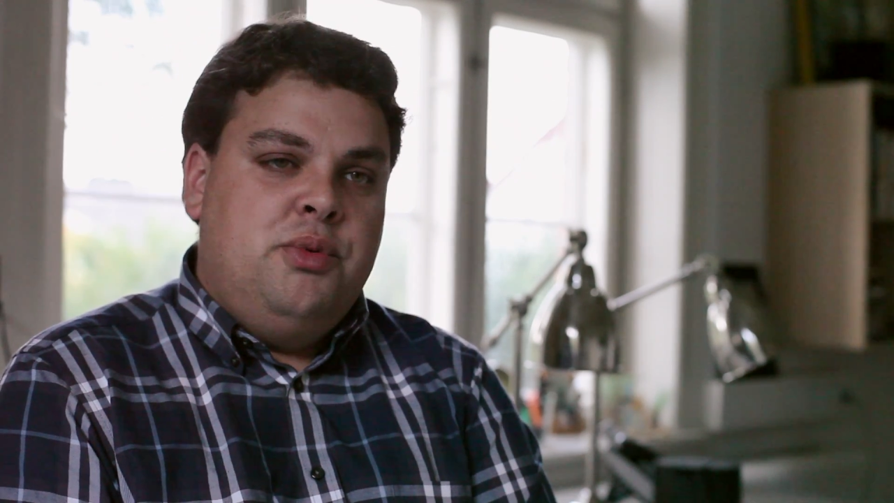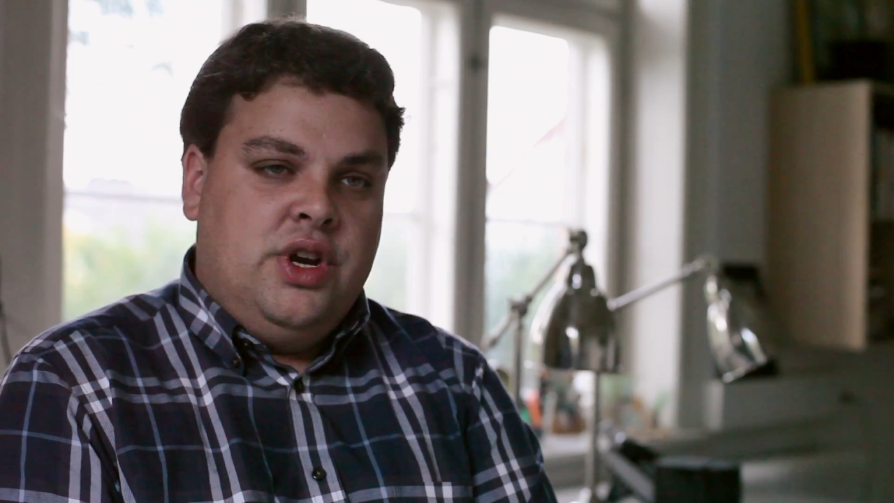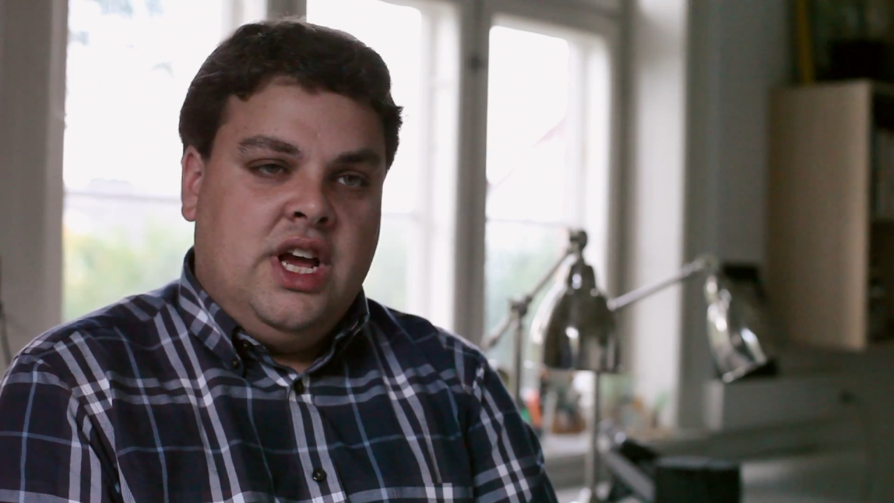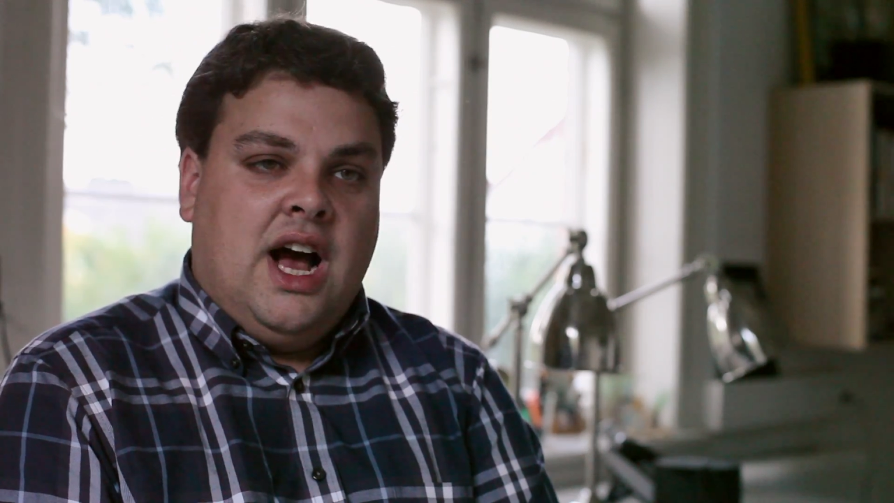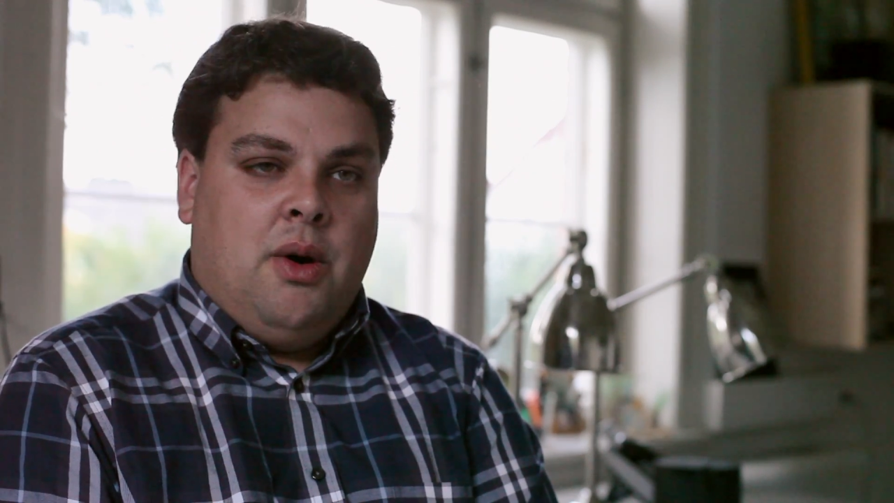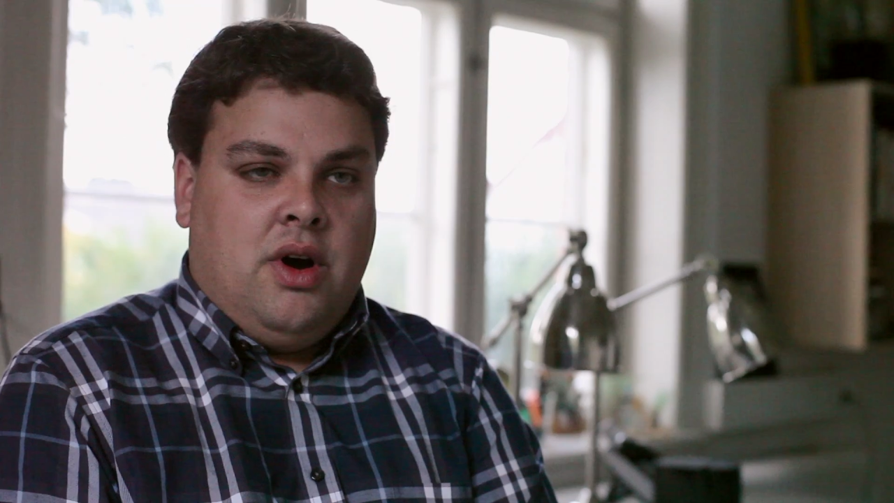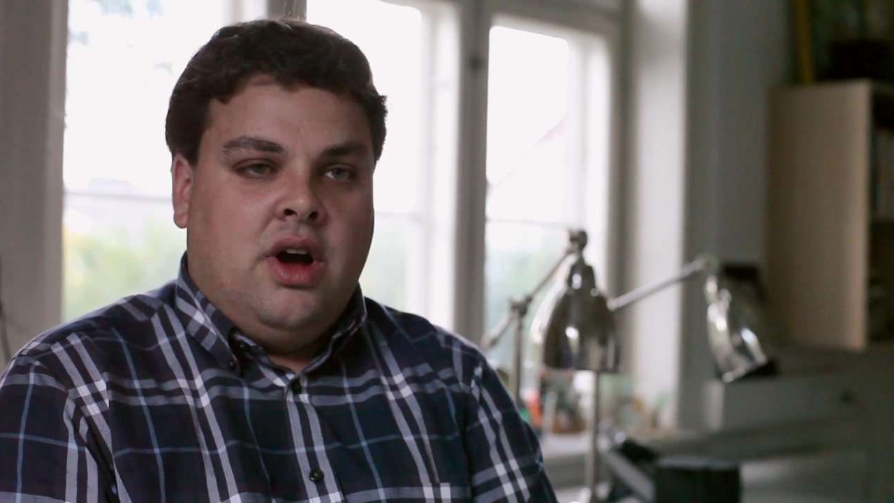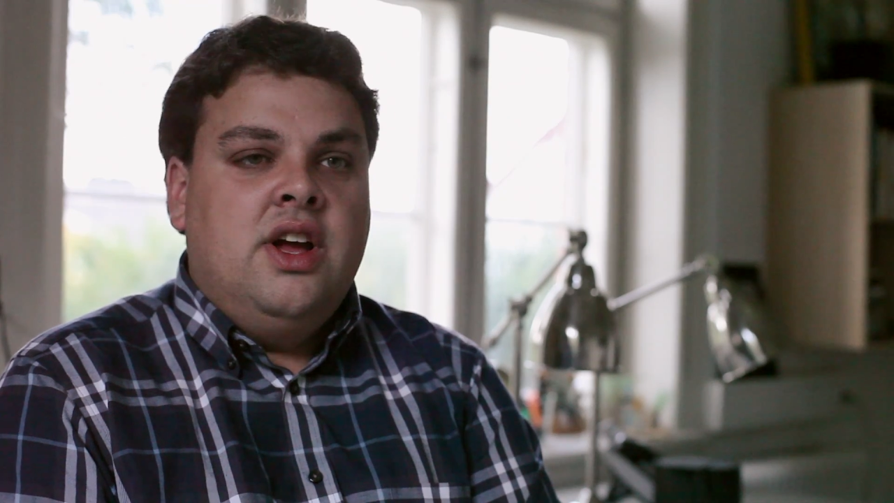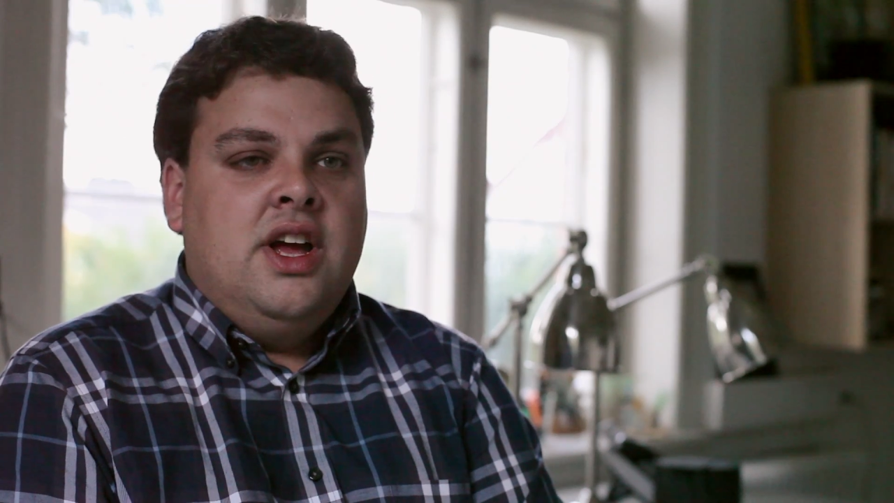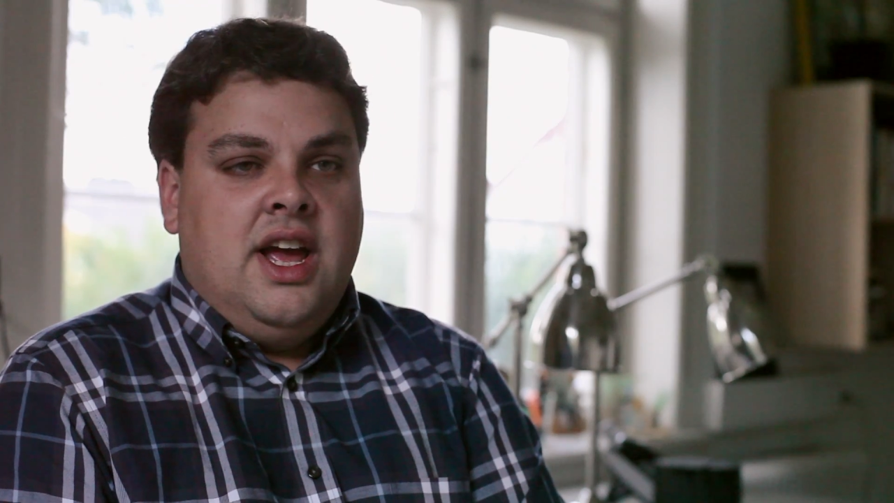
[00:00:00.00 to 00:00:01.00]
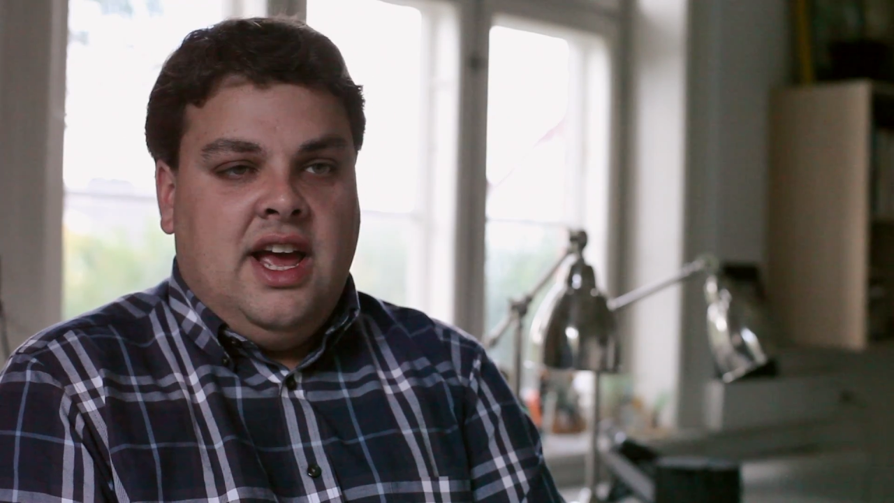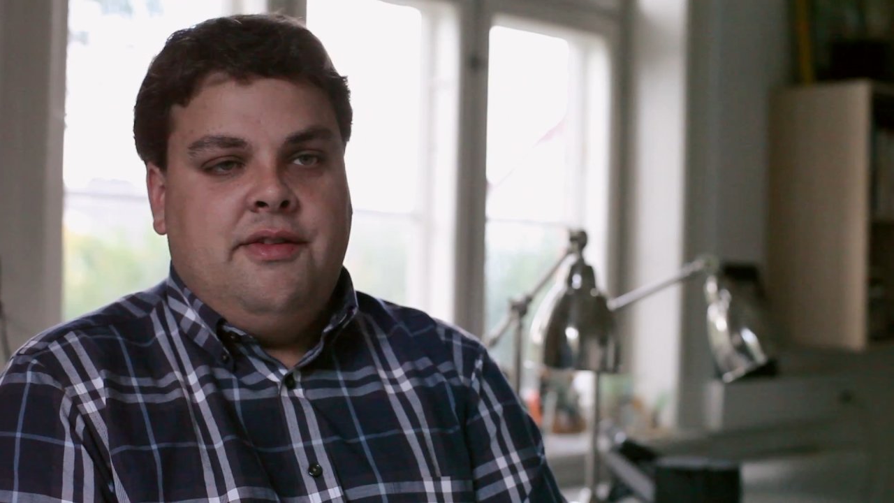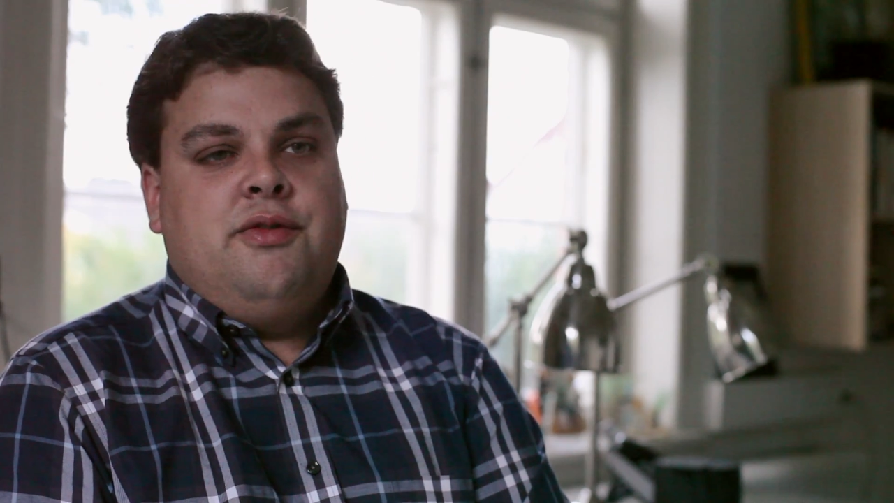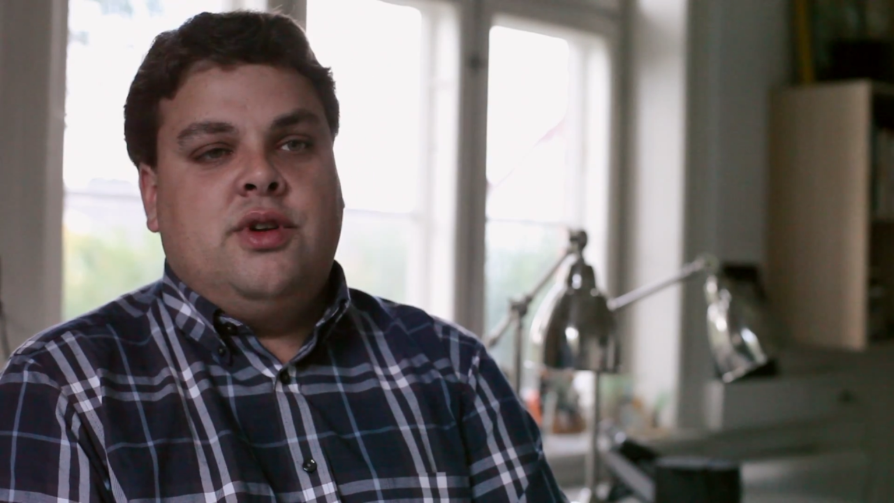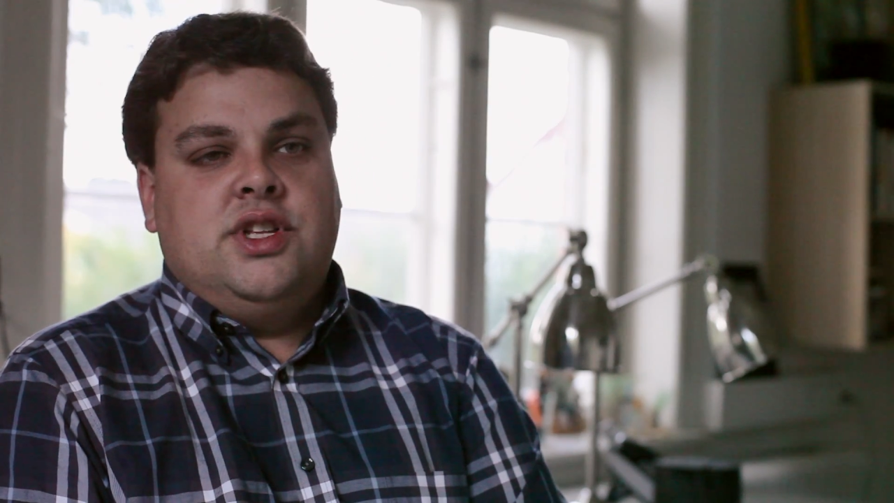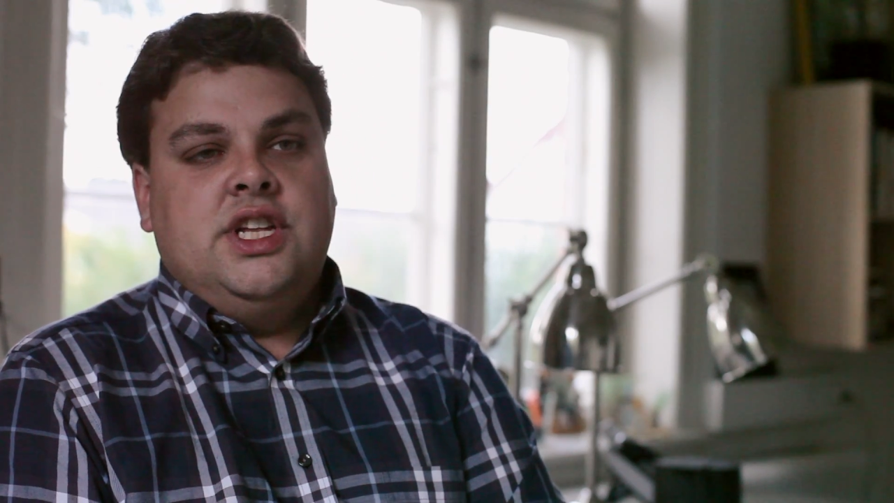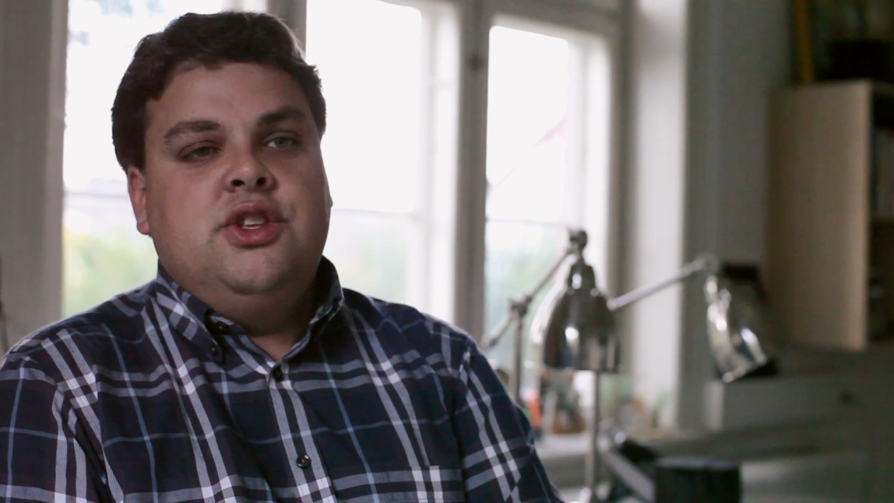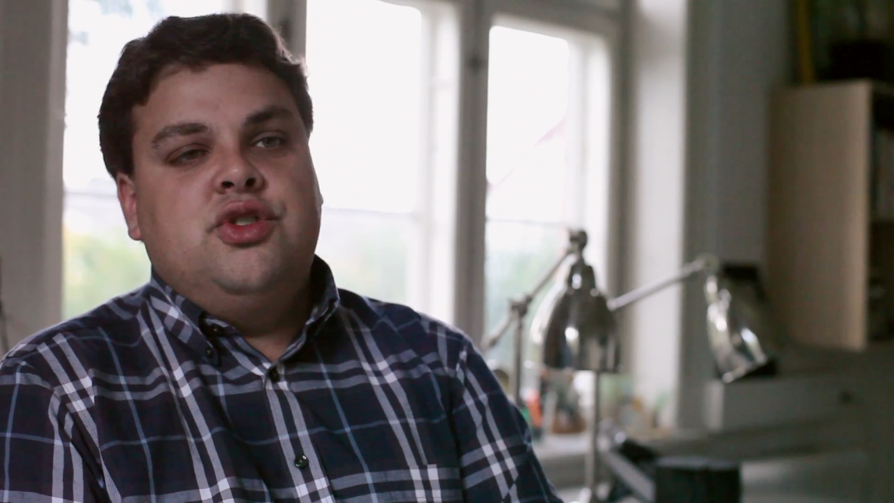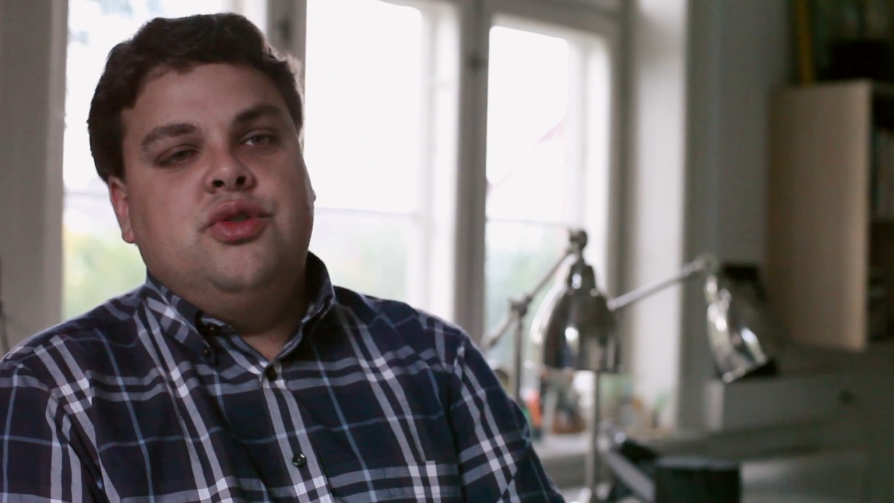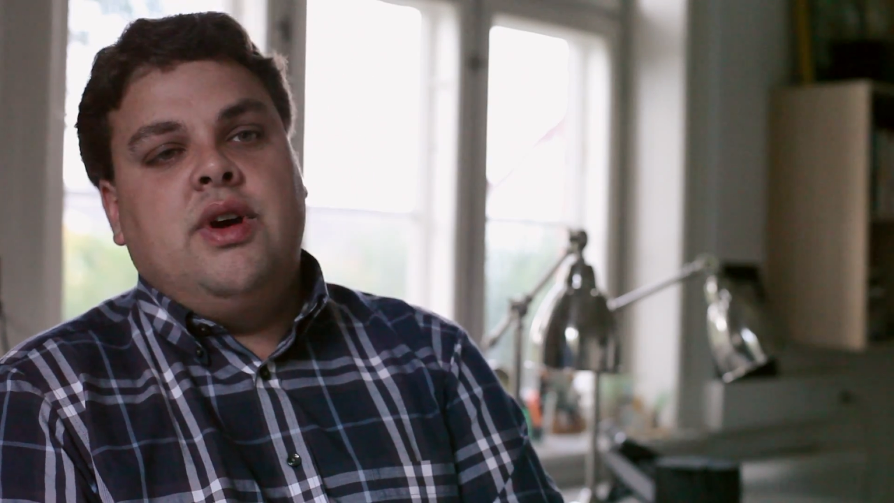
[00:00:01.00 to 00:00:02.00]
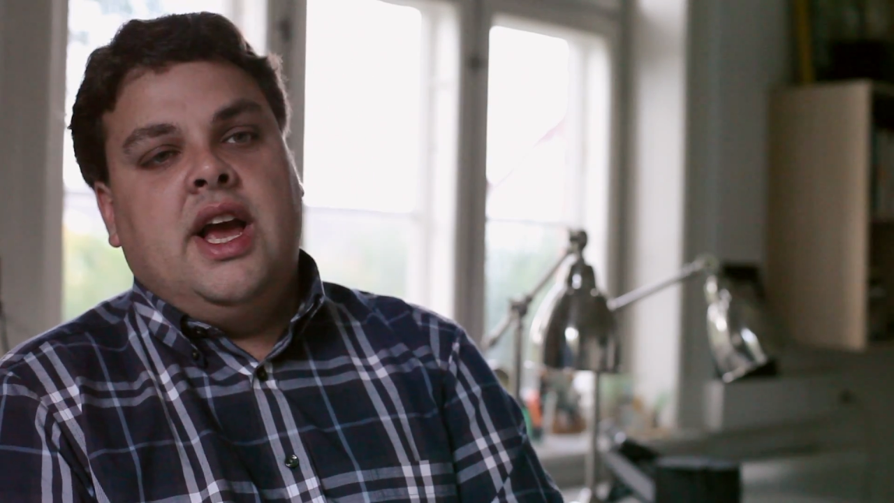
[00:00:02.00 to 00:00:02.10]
putting our efforts into,